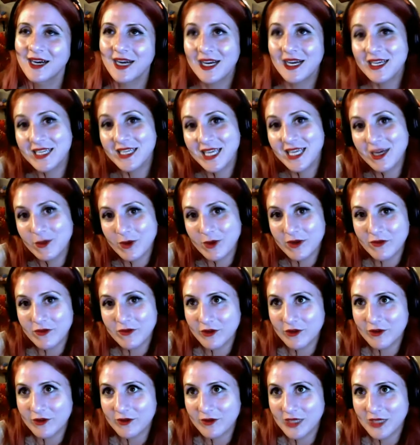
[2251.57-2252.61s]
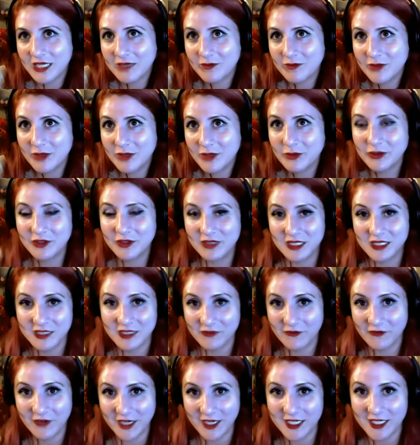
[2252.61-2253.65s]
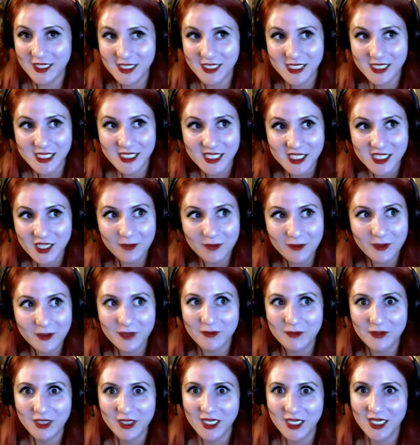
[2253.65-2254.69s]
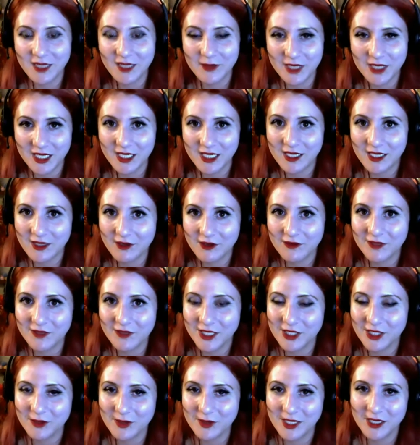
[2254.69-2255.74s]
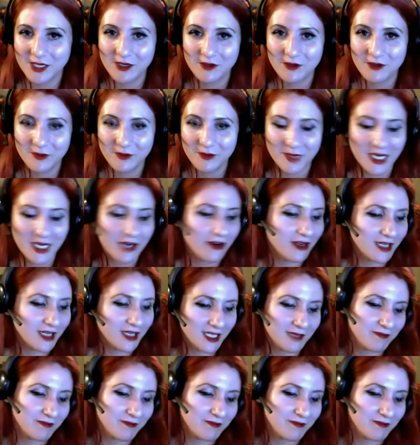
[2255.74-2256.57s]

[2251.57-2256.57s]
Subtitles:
can't wait for people to finally stop complaining about another venue being overpowered.